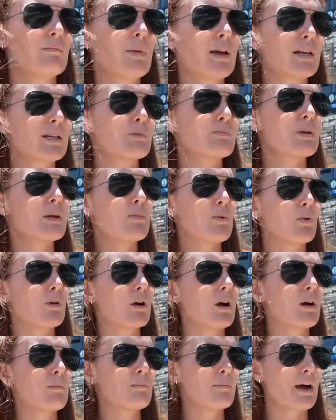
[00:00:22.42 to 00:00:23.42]
makes people
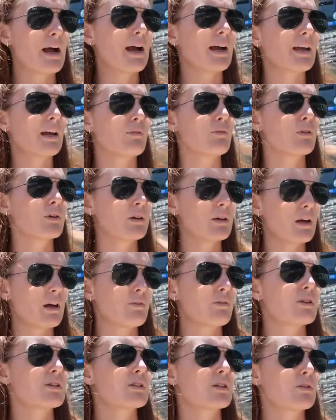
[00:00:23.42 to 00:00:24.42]
come back every
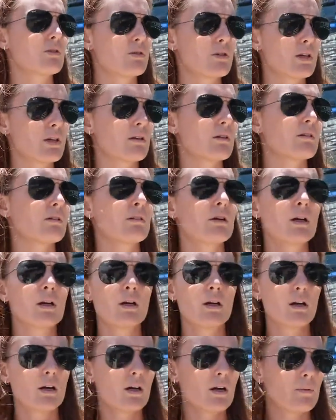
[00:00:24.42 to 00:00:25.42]
single year,
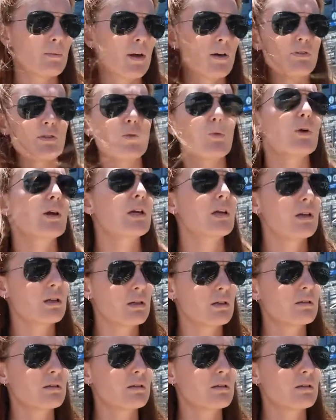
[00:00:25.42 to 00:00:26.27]
every week.